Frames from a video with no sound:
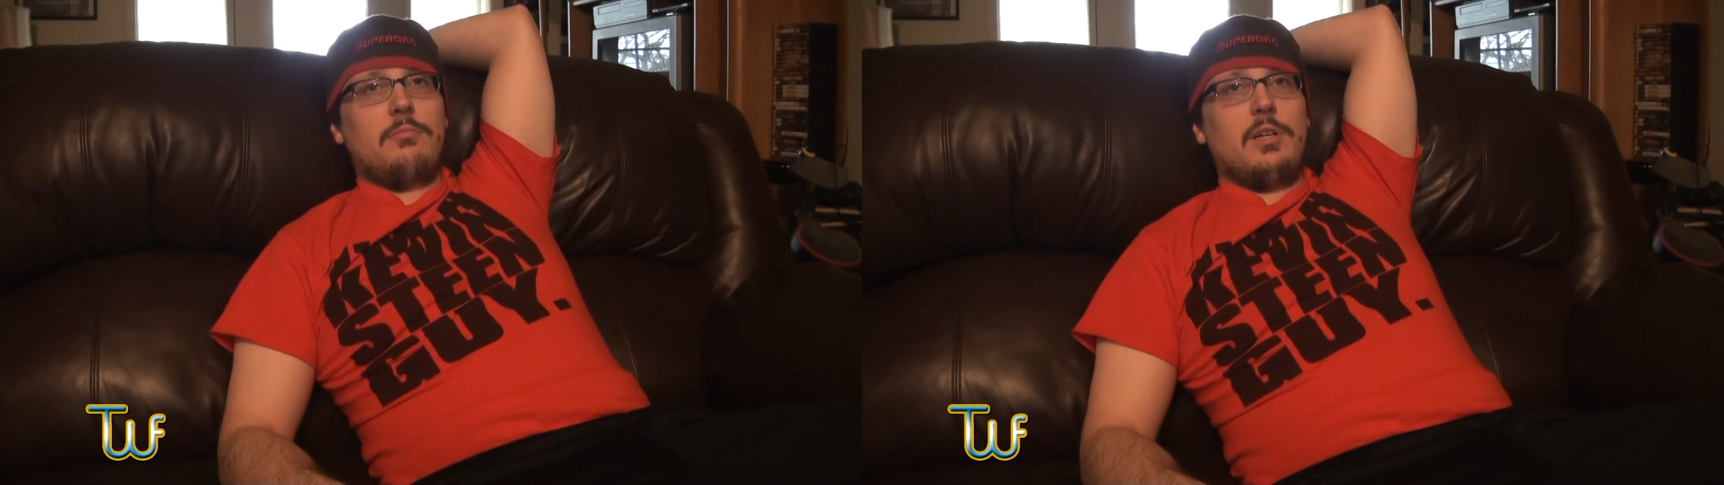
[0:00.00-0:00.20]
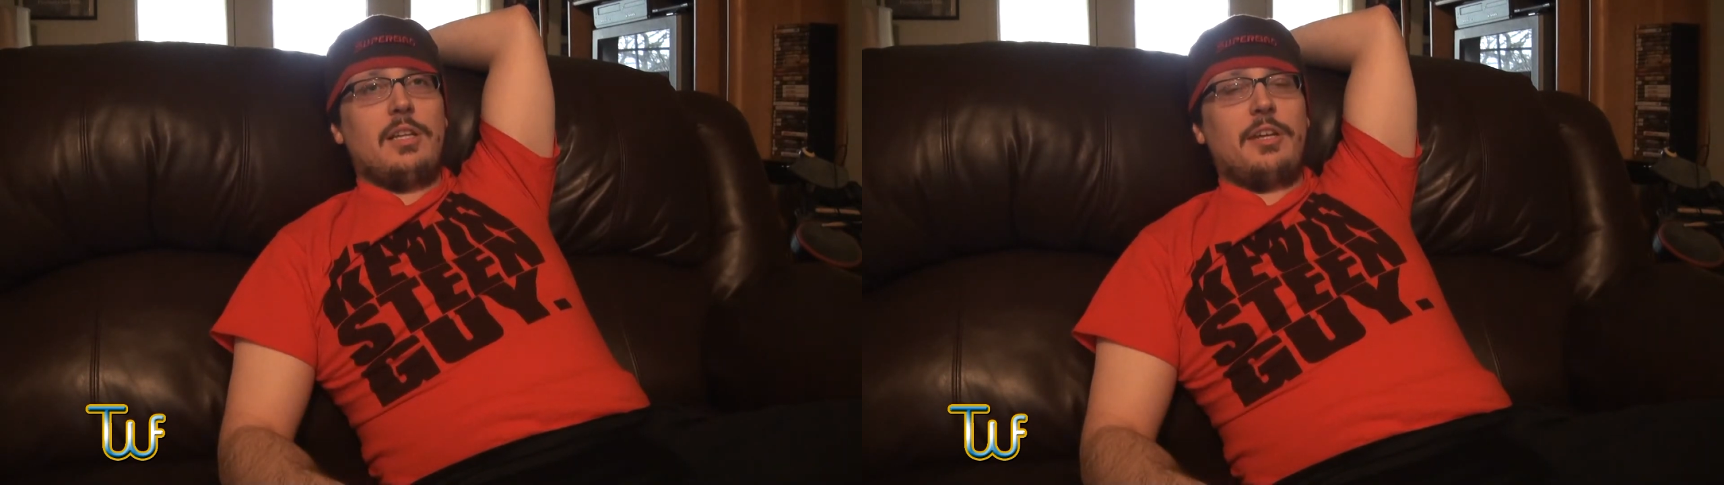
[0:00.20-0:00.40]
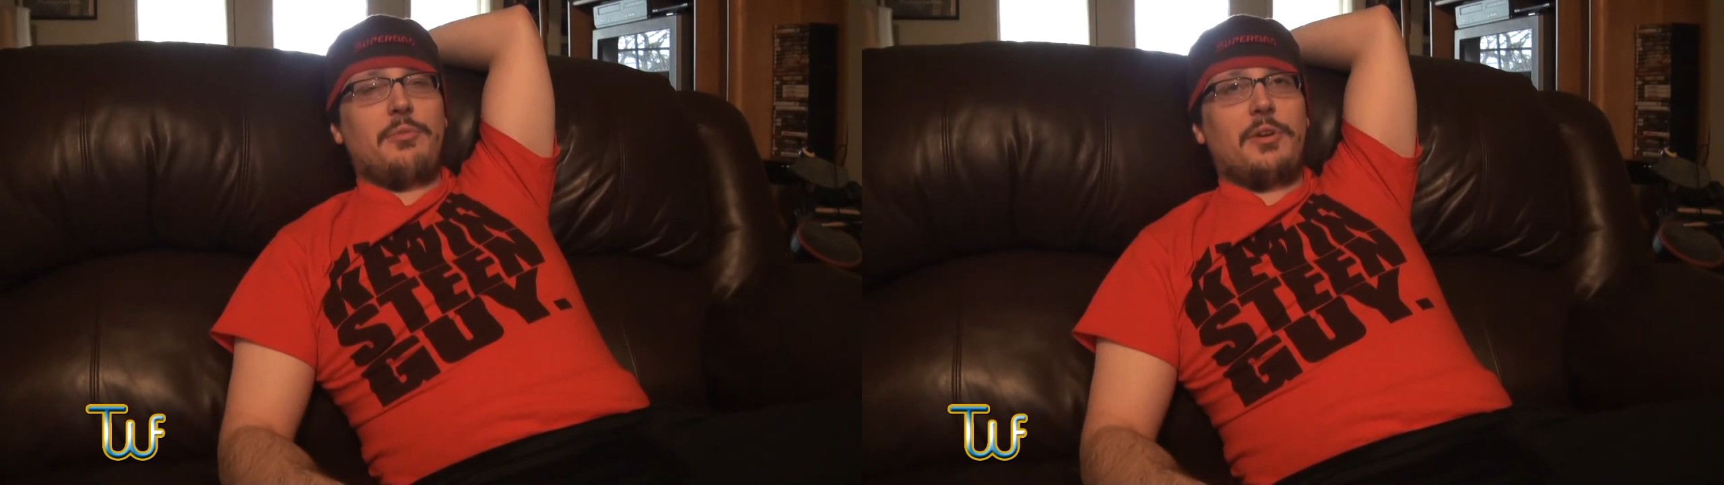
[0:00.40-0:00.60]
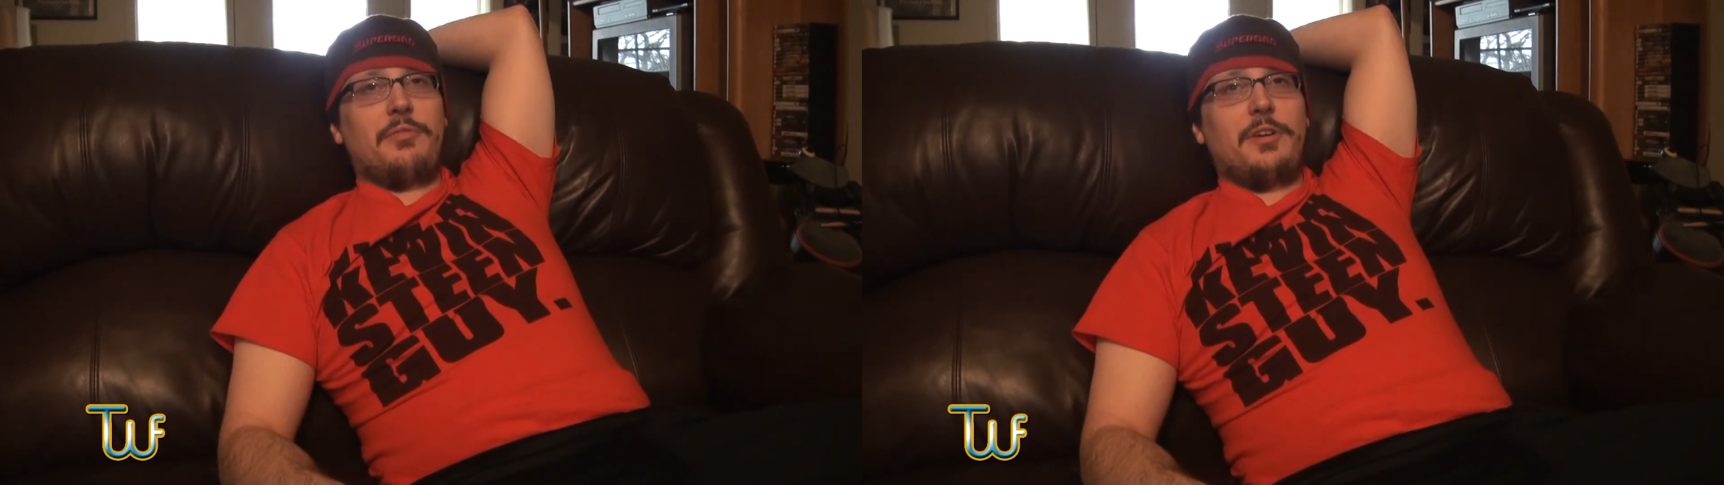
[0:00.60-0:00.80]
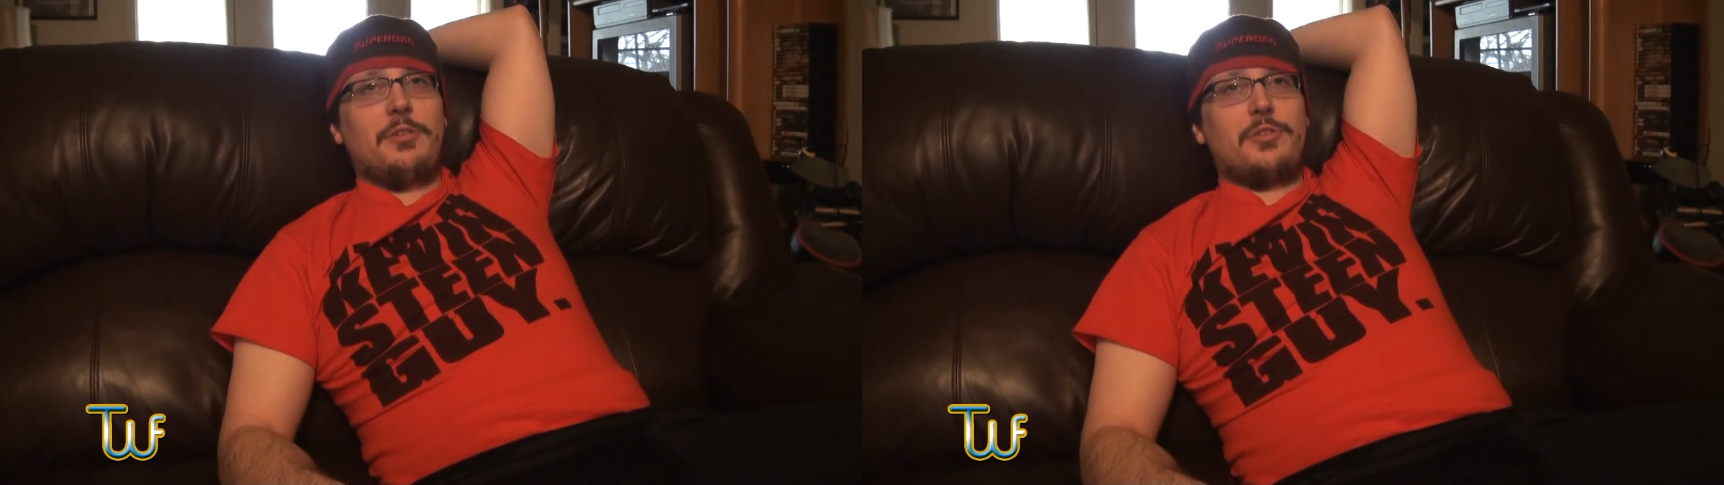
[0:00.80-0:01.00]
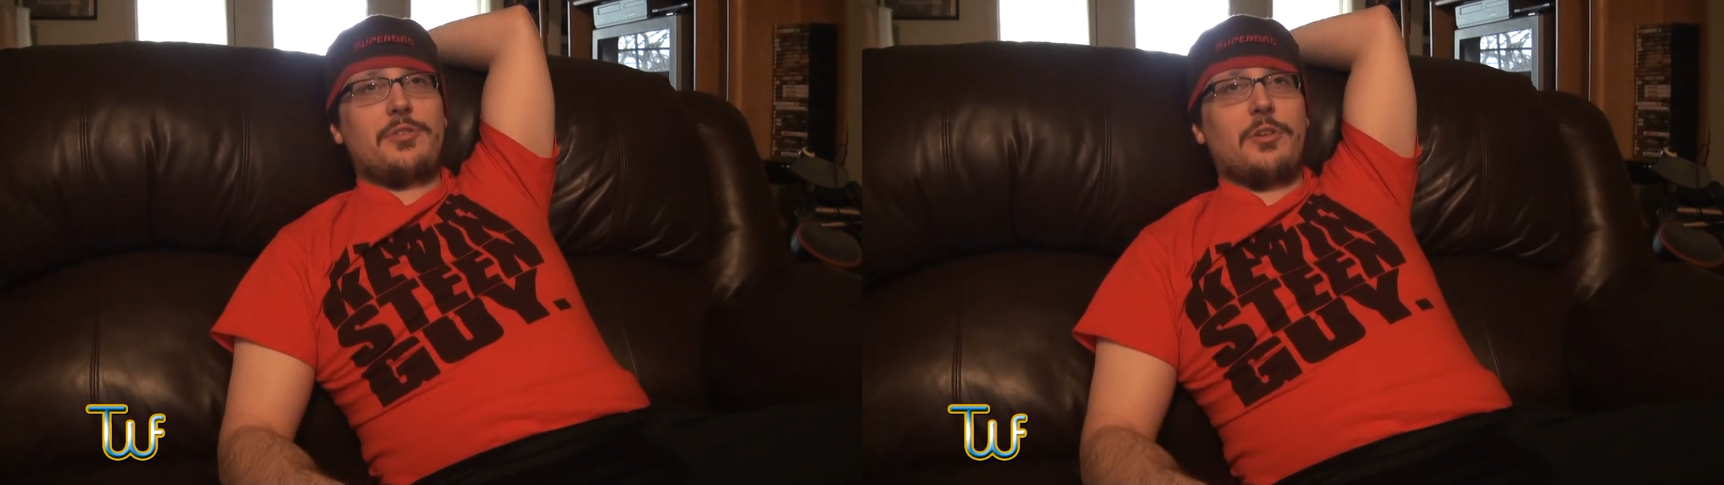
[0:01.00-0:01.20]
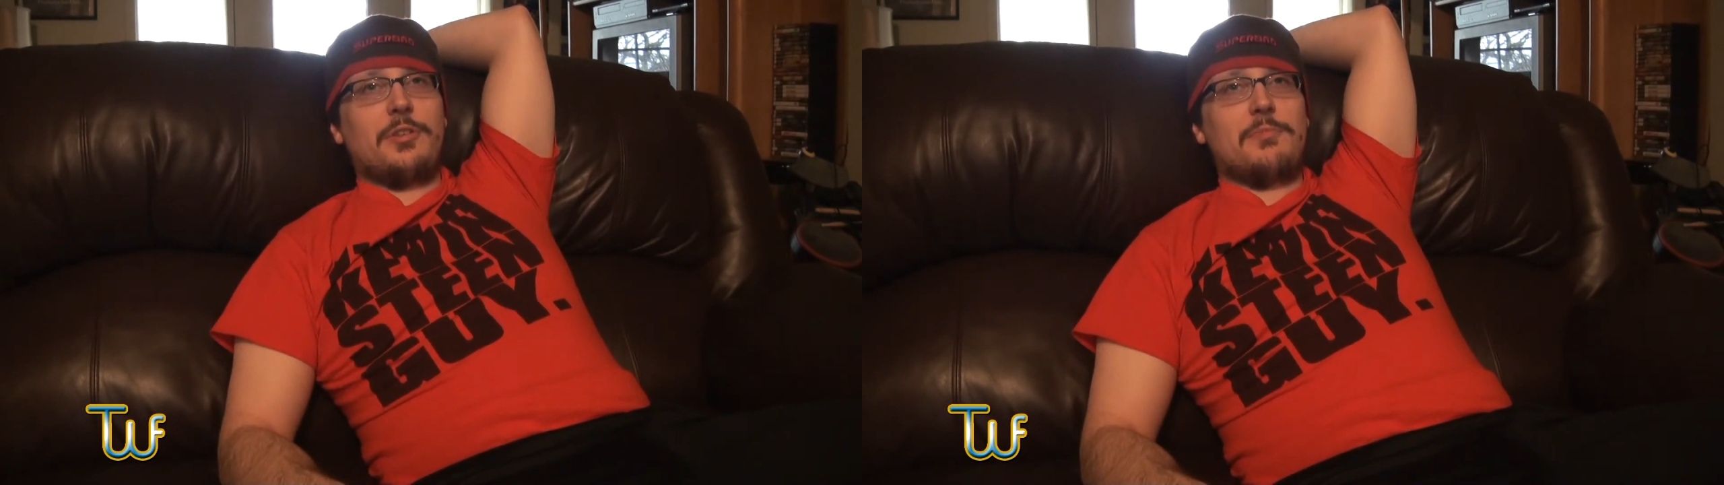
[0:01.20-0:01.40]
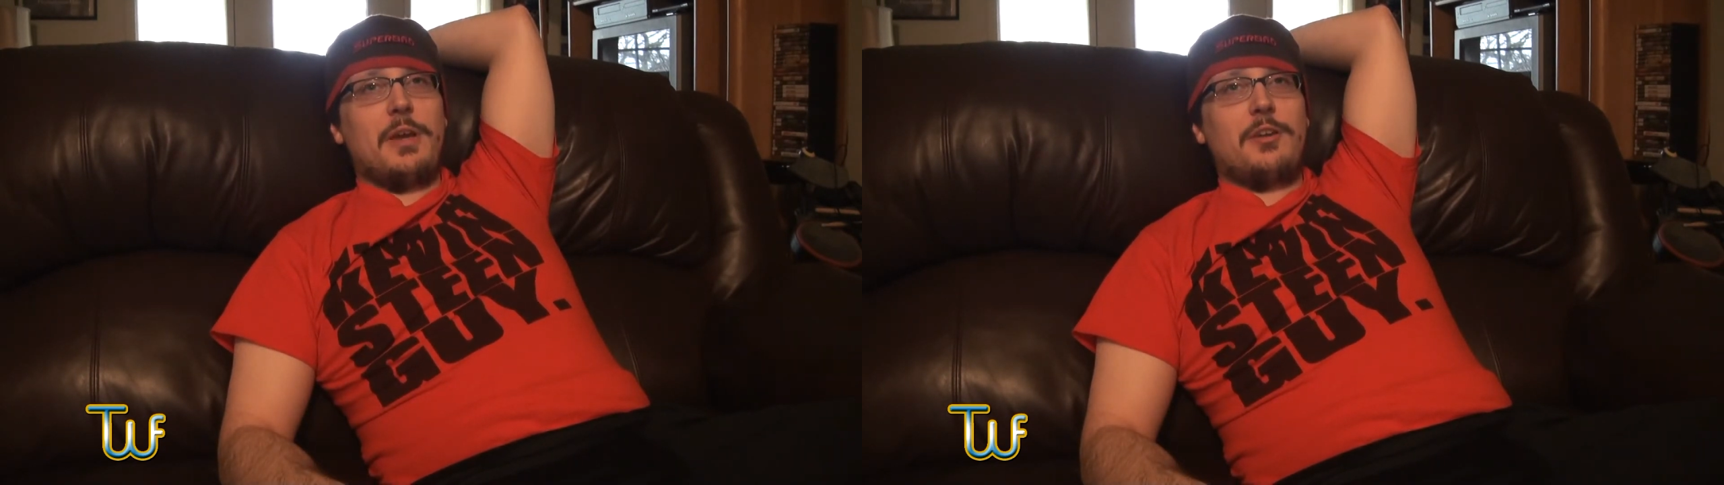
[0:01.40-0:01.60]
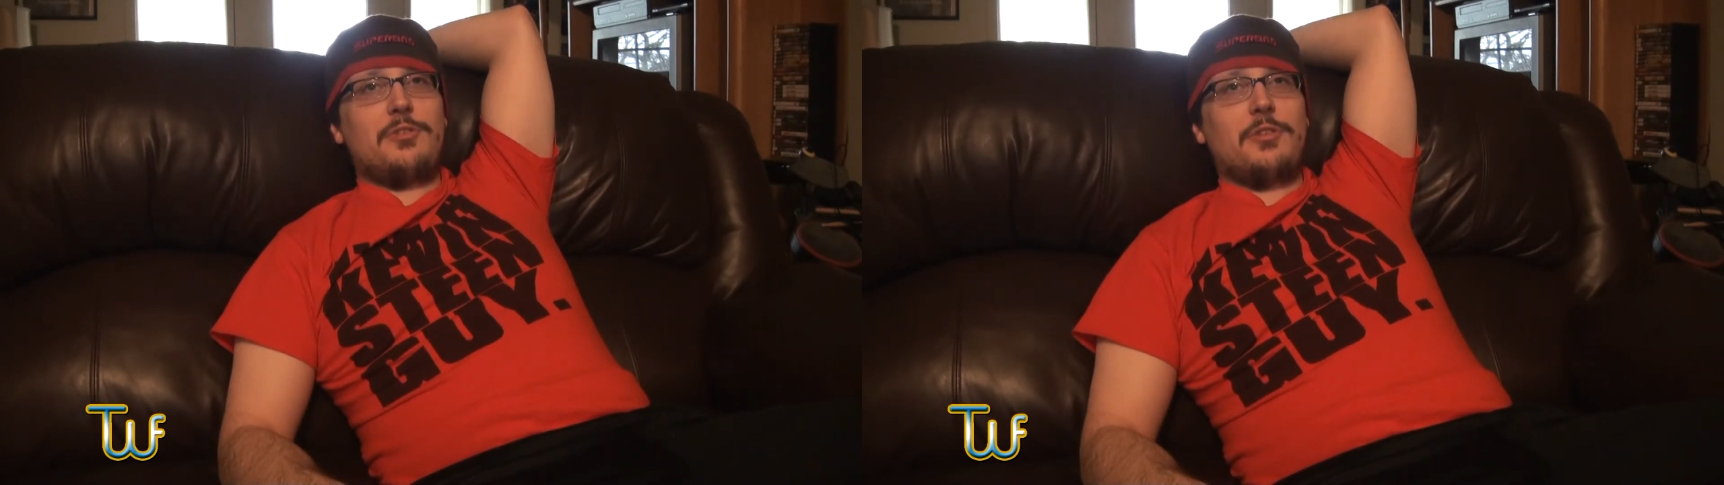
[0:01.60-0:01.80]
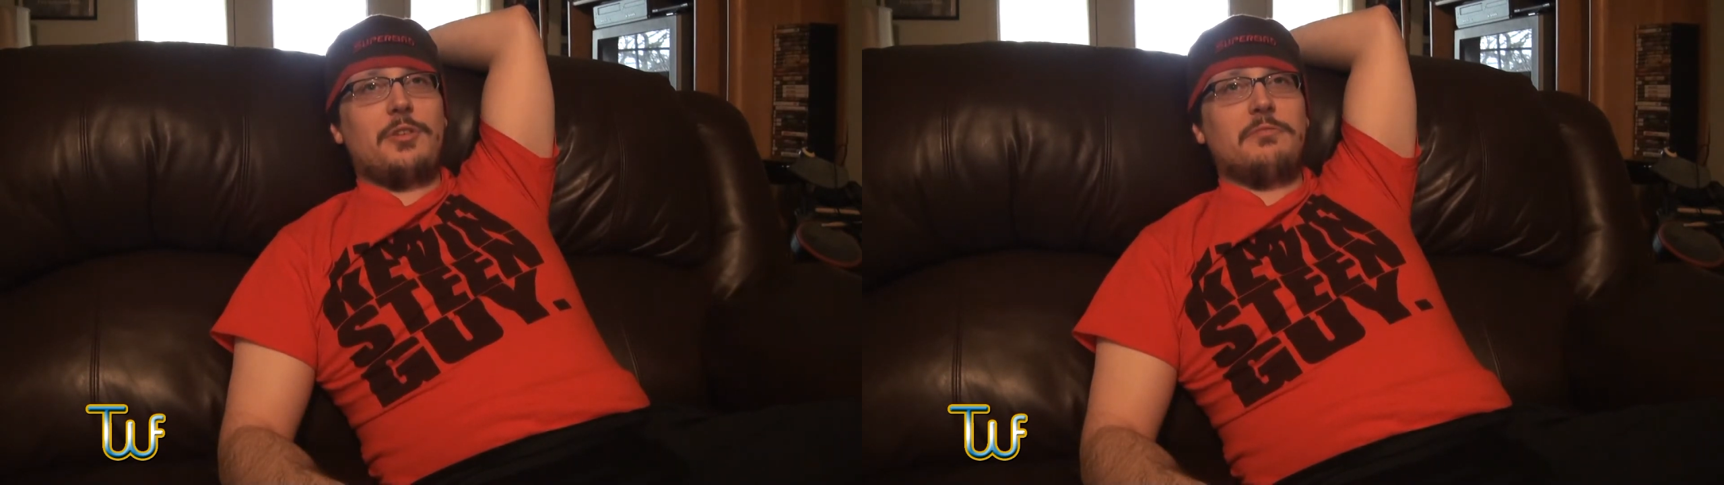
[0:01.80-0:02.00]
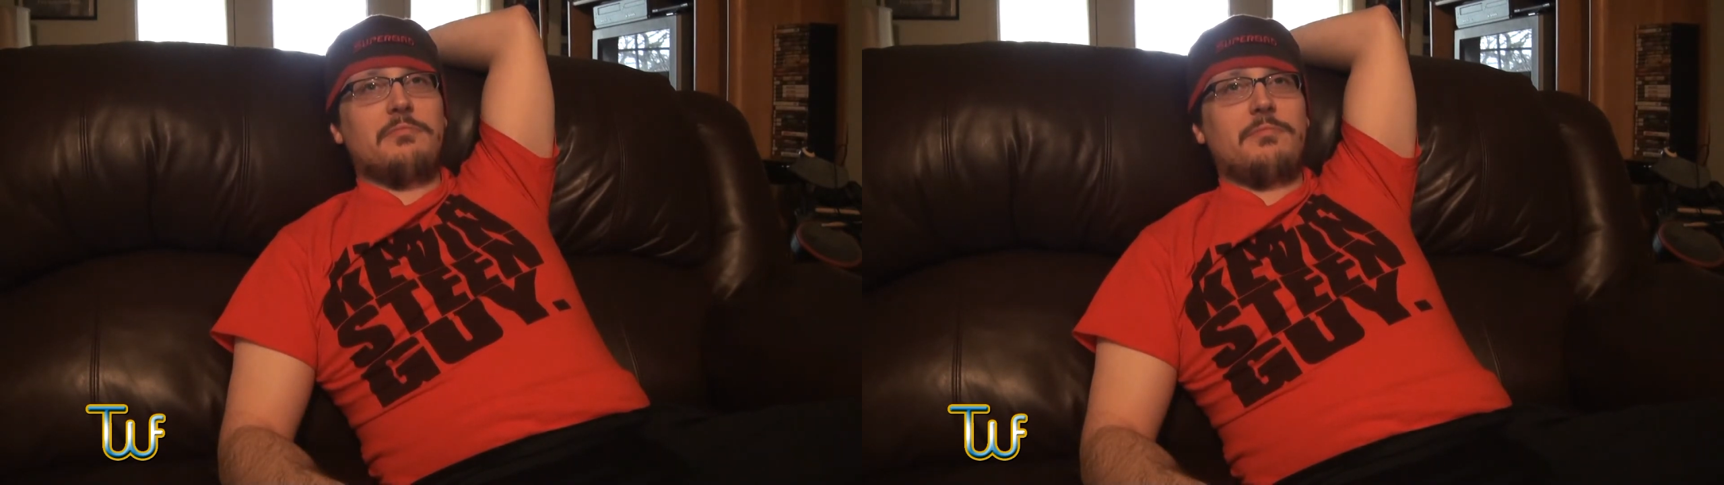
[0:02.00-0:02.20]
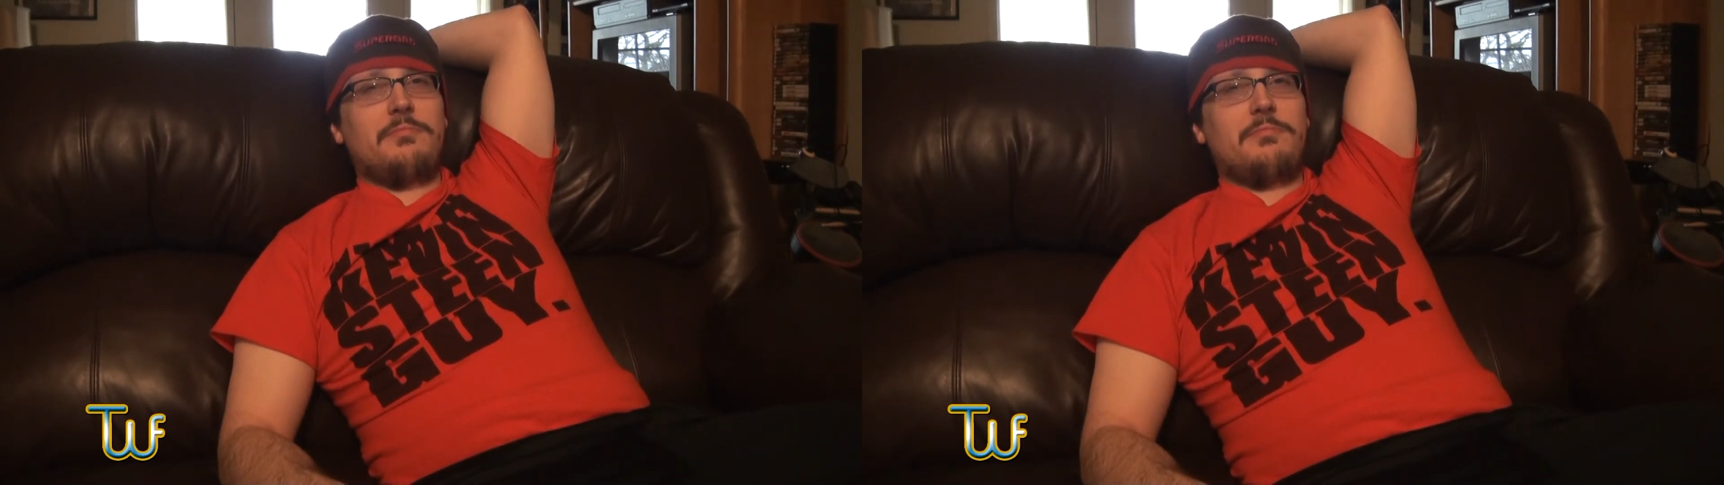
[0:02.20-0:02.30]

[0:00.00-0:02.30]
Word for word: I like Ric Flair as Charlotte's manager, and